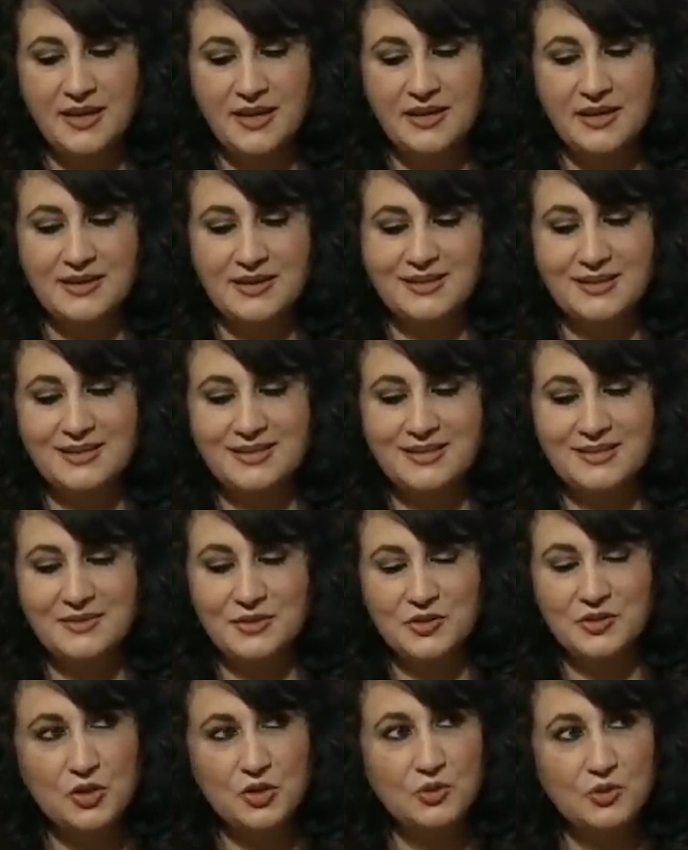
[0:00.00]
that the
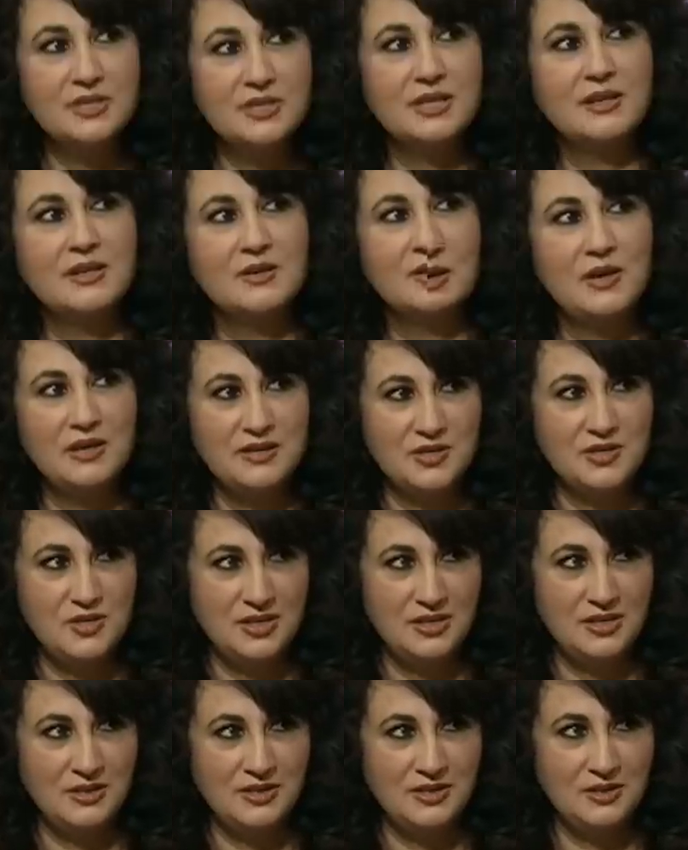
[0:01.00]
drone
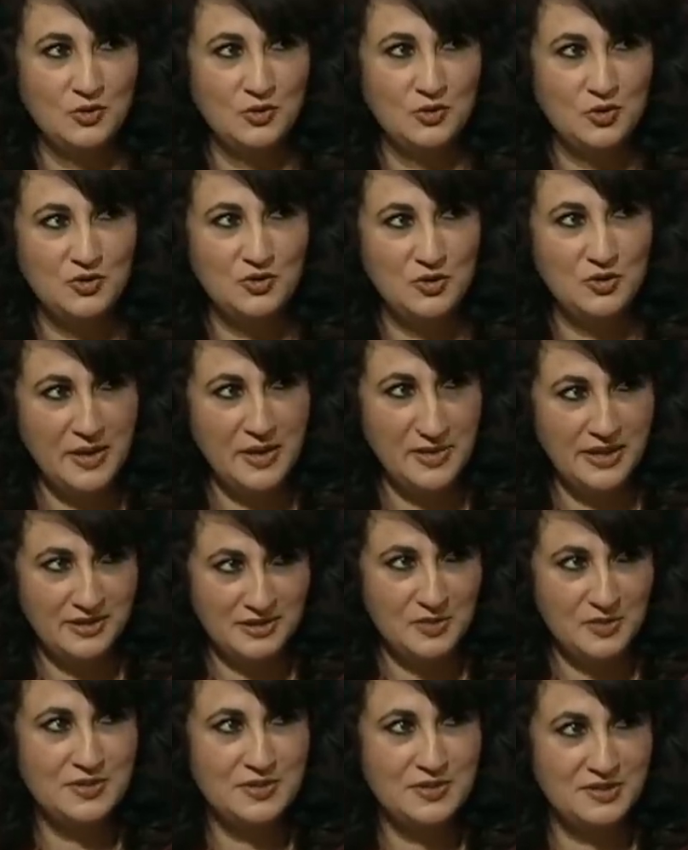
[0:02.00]
technology, you know, should remain
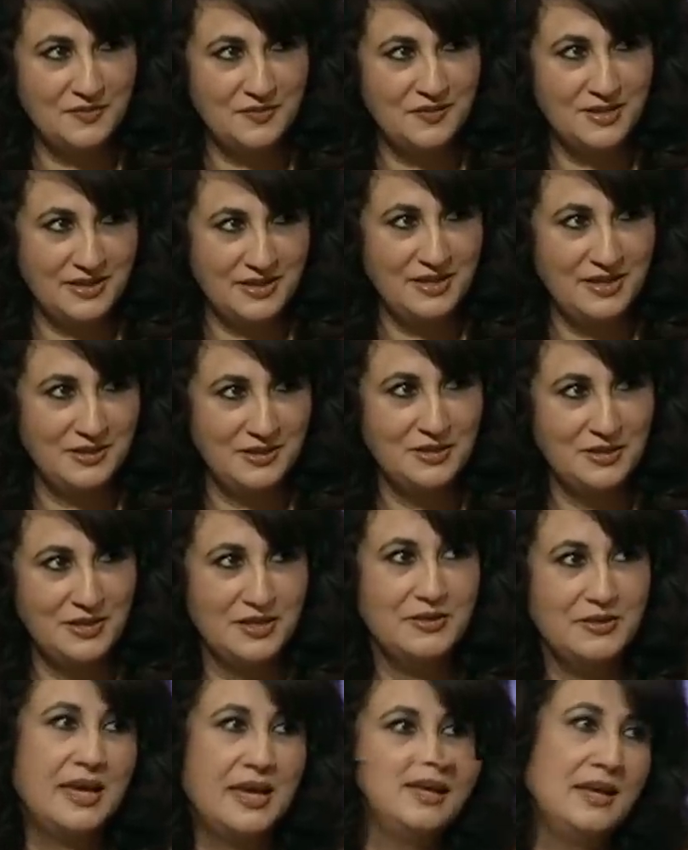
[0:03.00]
specifically
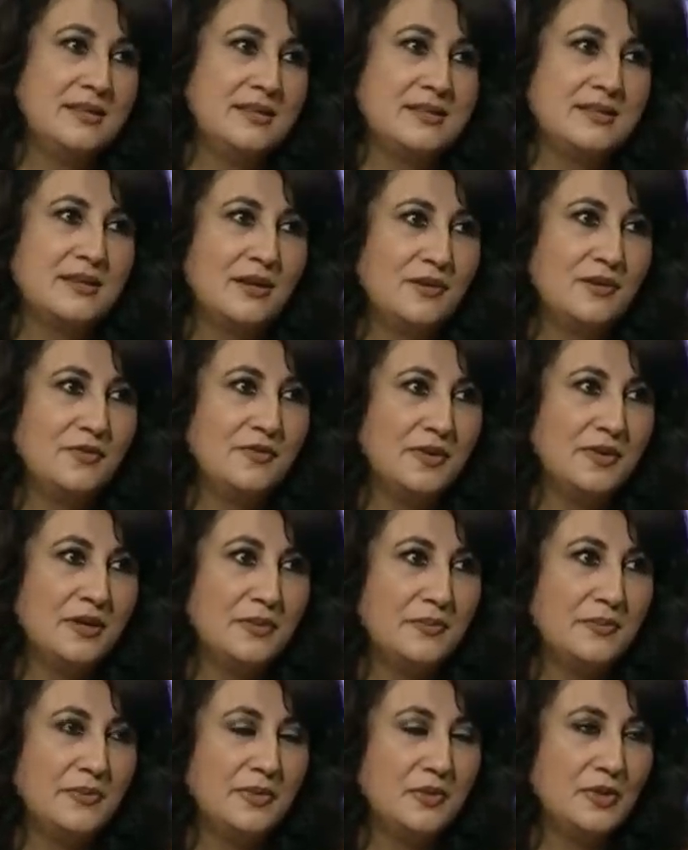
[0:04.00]
in the hands of
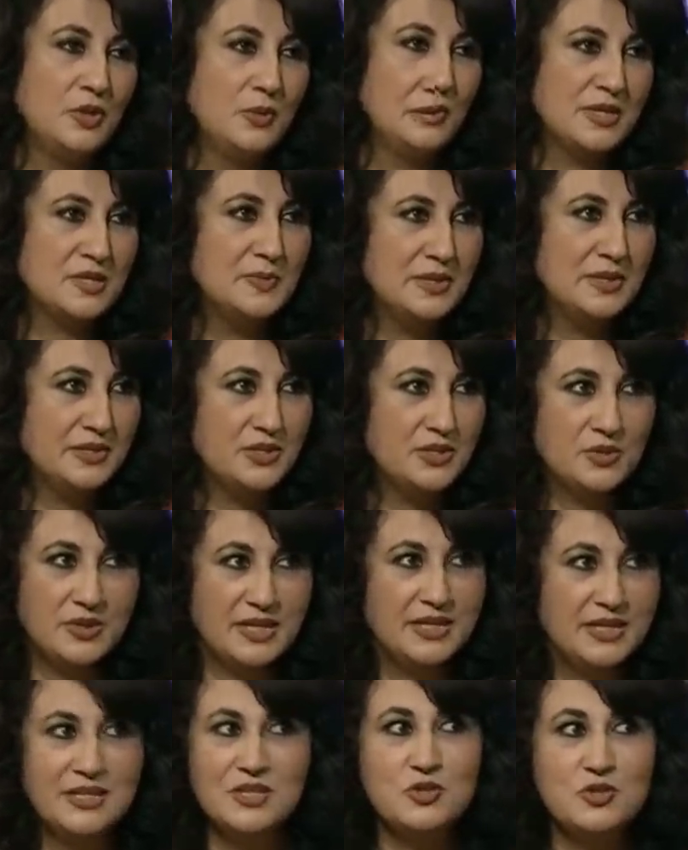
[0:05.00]
the U.S. military,
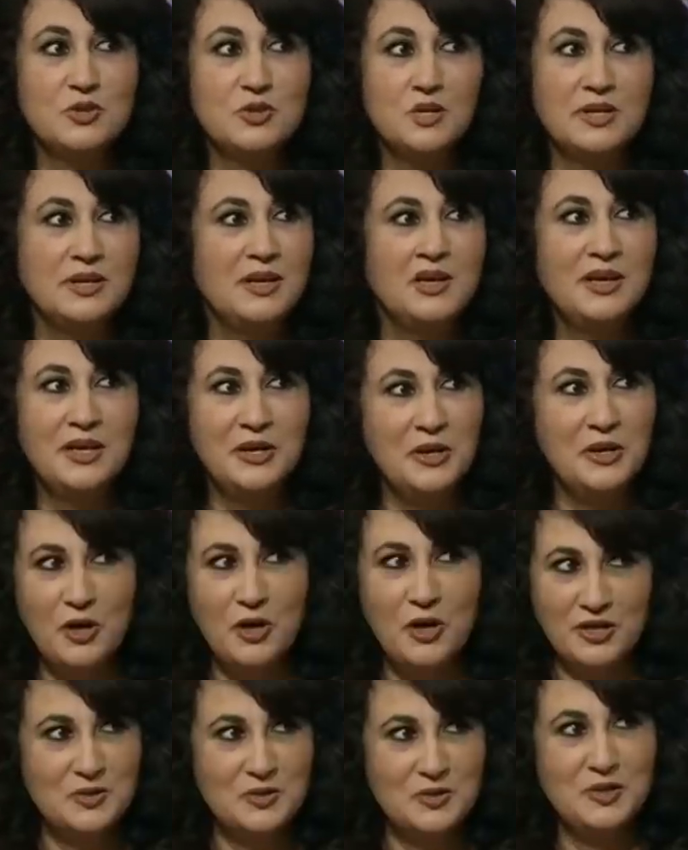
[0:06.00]
and it should
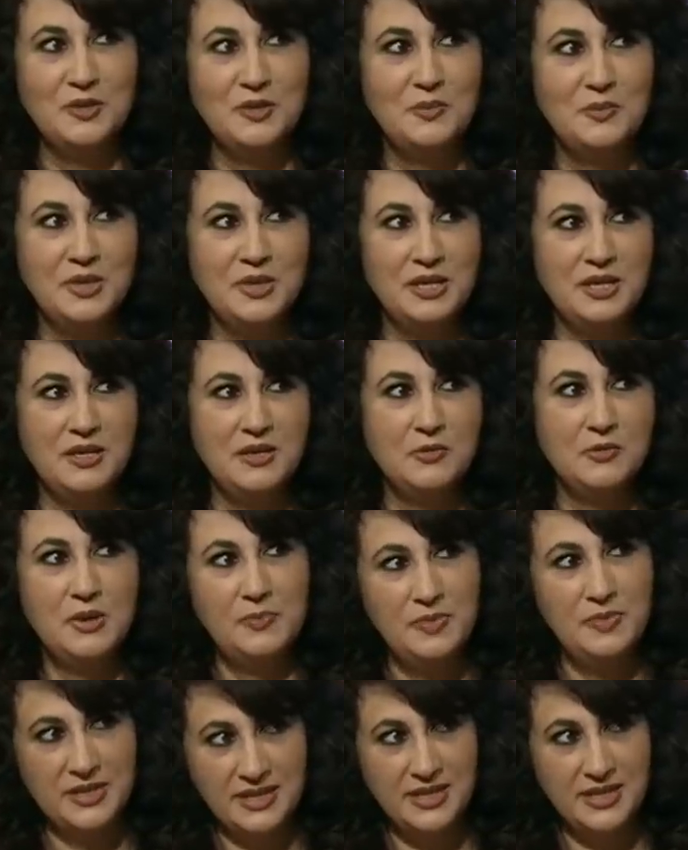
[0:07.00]
not be
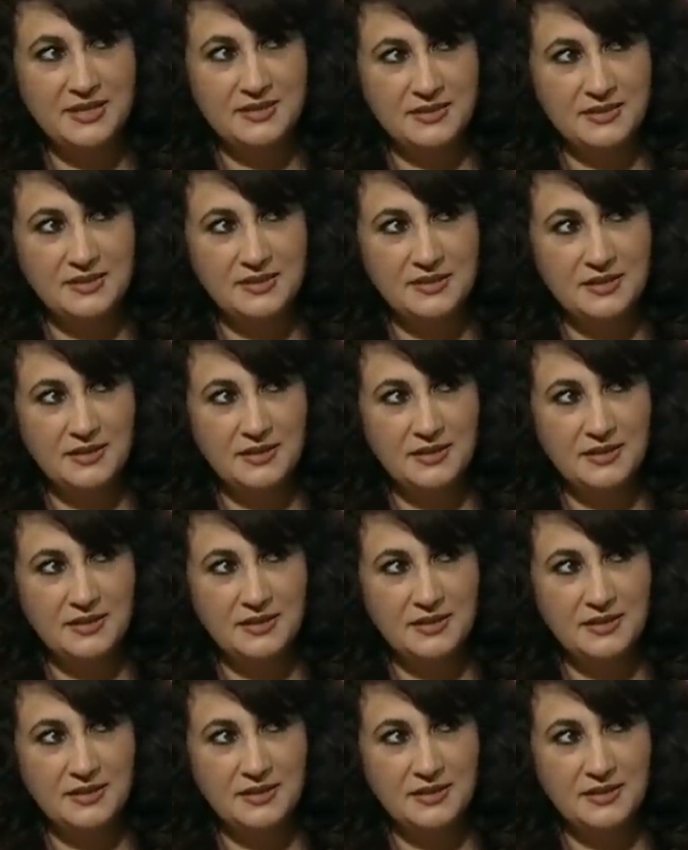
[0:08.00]
replicated